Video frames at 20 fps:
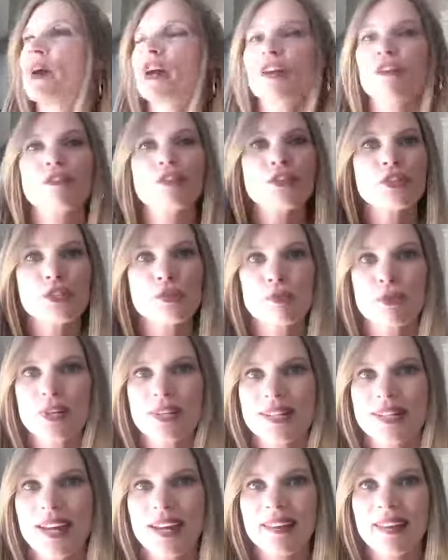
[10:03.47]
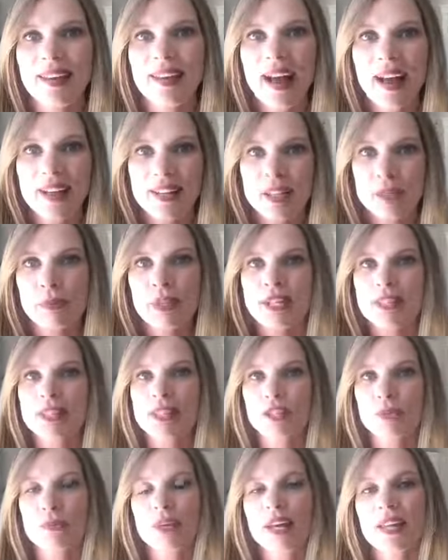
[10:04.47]
wonderful spring day that God has
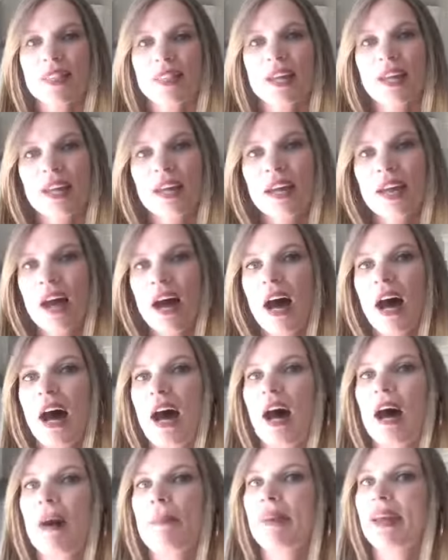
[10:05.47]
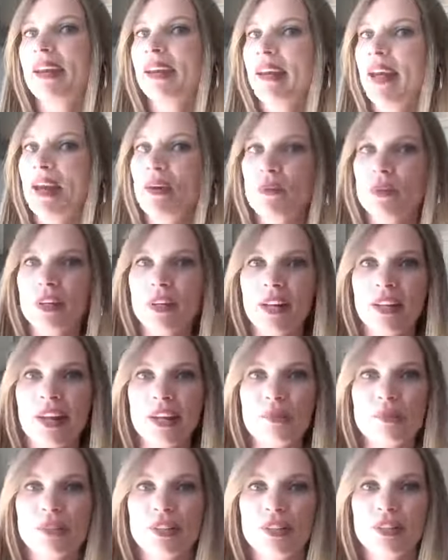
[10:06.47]
blessed us with. And again, we'll
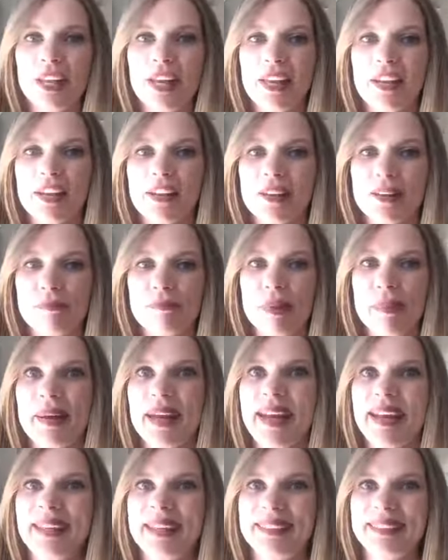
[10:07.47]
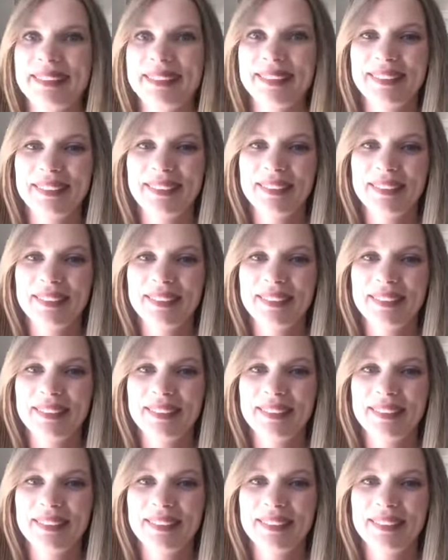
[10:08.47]
connect with you later. Bye-bye.